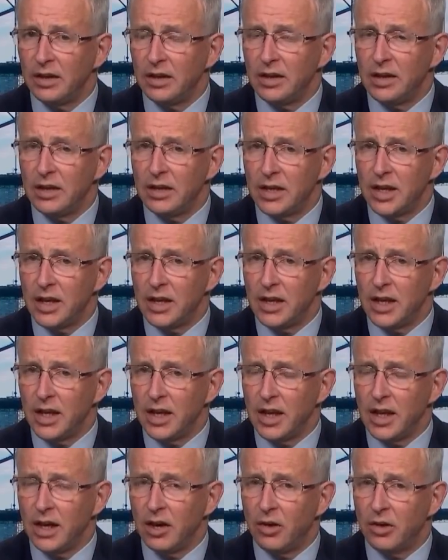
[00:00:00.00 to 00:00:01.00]
that
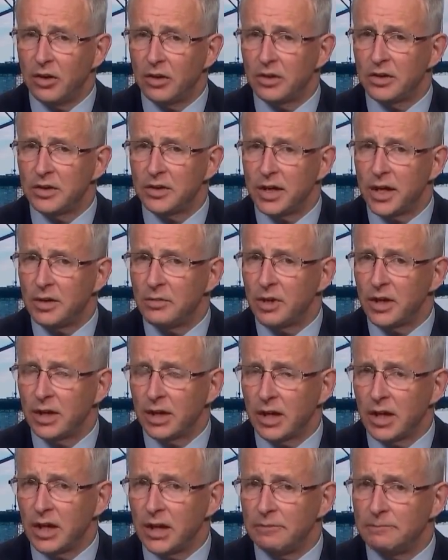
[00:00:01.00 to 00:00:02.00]
they're onto the same thing
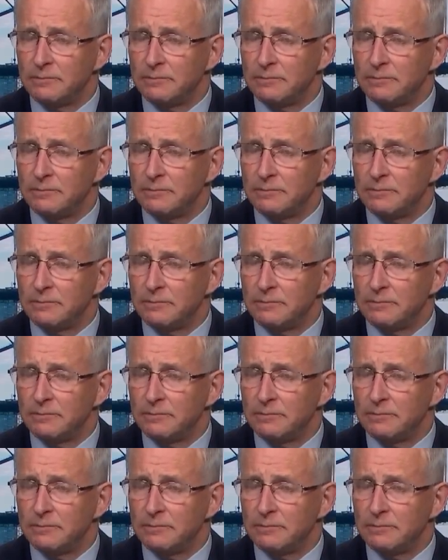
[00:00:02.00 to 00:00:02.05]
again.